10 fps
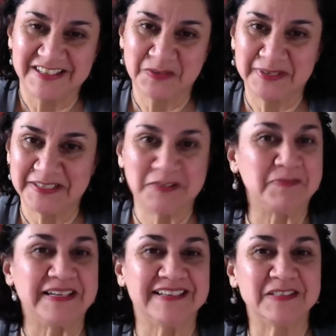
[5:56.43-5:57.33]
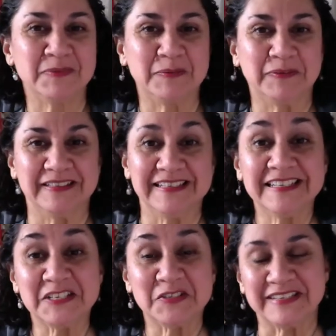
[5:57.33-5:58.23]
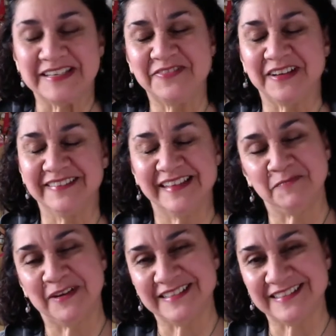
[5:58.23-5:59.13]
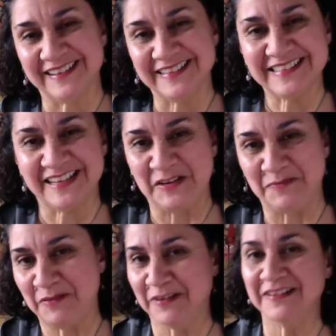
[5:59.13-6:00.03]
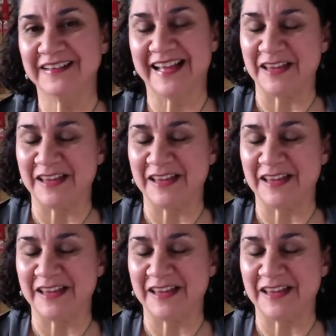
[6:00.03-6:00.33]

sweeter because people in the industry felt that my designs and my work